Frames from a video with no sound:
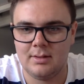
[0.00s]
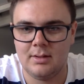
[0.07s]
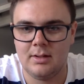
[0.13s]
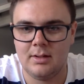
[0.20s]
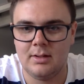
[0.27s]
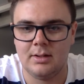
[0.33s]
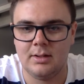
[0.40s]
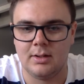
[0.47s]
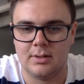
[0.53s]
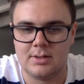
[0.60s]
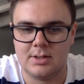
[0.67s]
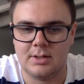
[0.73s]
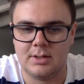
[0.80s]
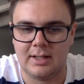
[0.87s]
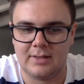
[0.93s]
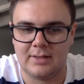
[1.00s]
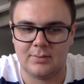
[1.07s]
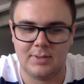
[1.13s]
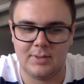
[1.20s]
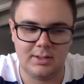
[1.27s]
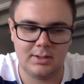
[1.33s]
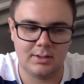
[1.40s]
to you next
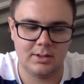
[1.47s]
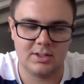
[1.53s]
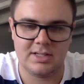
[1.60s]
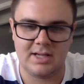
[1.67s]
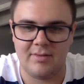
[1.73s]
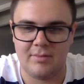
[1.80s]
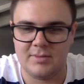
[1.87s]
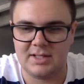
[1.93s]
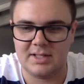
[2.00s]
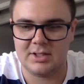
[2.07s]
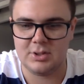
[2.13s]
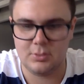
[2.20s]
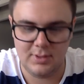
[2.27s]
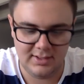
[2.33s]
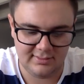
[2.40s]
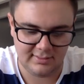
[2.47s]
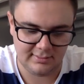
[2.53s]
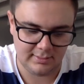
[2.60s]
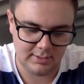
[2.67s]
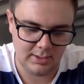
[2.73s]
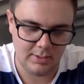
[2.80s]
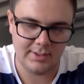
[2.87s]
week, could you have them done in 2 weeks? They said,
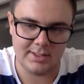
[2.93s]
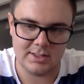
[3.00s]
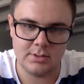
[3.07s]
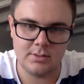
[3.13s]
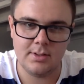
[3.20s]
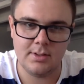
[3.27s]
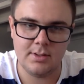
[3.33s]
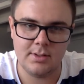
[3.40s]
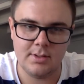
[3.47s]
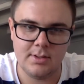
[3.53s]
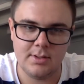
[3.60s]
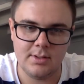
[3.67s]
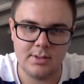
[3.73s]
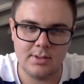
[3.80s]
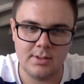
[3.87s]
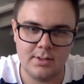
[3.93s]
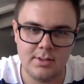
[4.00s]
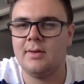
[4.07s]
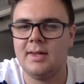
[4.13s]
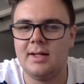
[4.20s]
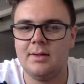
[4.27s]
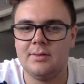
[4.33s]
yeah, we could do it.
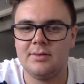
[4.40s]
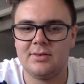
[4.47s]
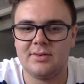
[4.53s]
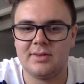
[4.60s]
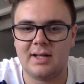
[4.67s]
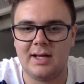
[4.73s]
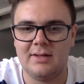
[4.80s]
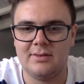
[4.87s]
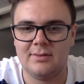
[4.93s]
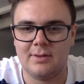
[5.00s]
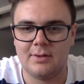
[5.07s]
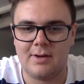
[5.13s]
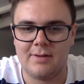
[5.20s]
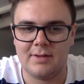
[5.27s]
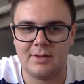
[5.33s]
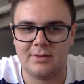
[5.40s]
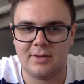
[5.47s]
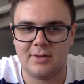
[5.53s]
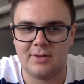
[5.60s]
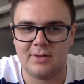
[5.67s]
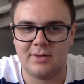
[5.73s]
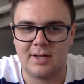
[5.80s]
So then it was just a case of our graphic
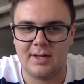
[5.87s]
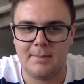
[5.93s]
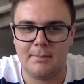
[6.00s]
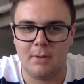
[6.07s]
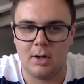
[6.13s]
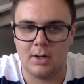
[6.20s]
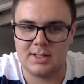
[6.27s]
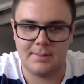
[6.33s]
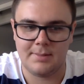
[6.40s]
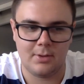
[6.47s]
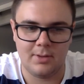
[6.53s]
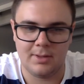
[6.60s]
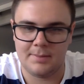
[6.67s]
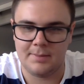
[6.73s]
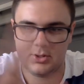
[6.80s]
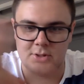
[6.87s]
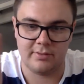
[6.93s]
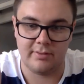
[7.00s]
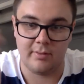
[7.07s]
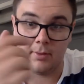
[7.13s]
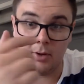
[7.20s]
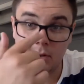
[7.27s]
designer mocked up a quick picture of a
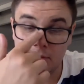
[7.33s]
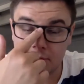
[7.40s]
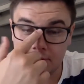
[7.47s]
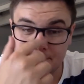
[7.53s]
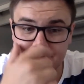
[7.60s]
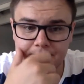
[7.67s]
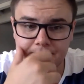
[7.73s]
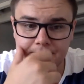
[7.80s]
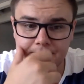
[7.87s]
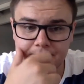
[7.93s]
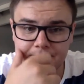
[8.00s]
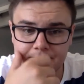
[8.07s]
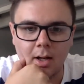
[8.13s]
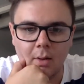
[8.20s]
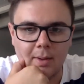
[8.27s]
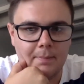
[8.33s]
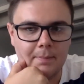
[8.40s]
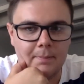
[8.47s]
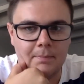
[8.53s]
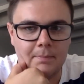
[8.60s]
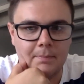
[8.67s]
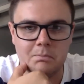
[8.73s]
box.
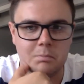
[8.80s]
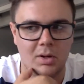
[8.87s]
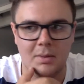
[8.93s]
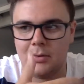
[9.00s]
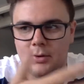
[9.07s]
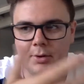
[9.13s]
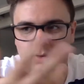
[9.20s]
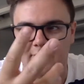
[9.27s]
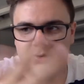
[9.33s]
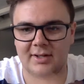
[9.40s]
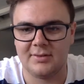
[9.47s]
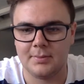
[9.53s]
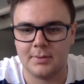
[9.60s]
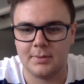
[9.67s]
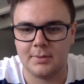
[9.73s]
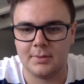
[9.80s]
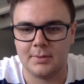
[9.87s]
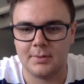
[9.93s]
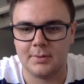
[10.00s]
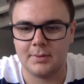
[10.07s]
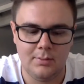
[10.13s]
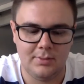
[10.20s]
We put it on Facebook.
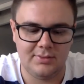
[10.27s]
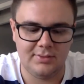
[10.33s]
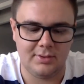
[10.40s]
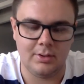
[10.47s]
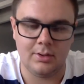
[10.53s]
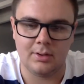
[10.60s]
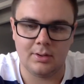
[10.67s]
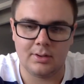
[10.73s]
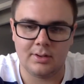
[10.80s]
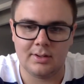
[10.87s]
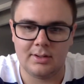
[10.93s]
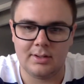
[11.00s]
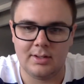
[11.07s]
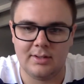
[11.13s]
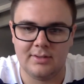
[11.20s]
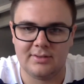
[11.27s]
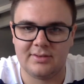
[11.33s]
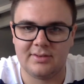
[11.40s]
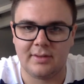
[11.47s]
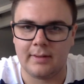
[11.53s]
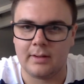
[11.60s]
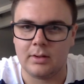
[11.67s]
We said, look, is
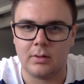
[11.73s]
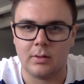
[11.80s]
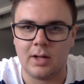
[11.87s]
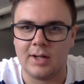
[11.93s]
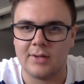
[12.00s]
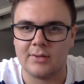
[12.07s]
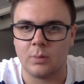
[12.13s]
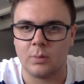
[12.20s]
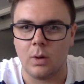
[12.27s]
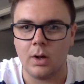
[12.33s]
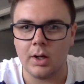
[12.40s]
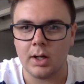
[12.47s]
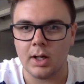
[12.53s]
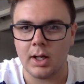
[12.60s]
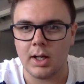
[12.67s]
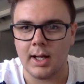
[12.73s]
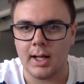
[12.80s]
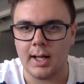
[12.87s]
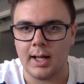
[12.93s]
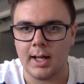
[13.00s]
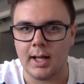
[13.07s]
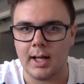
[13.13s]
this something you guys want?
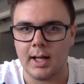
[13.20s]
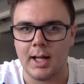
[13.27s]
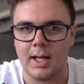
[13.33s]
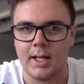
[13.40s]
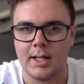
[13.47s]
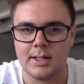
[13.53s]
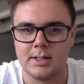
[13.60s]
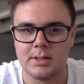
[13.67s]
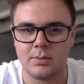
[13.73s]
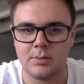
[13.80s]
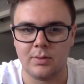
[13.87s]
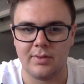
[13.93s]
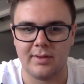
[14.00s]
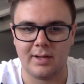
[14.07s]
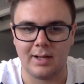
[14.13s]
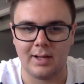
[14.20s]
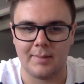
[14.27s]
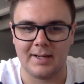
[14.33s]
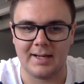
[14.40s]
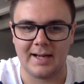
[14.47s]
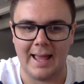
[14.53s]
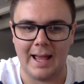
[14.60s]
And within like about
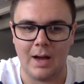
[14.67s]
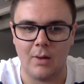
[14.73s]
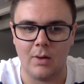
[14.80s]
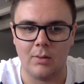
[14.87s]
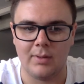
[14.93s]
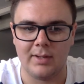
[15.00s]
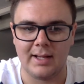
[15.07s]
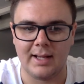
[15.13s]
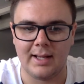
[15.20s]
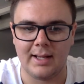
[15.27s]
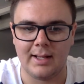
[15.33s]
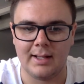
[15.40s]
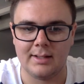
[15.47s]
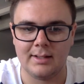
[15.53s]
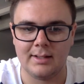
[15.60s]
an hour, we'd had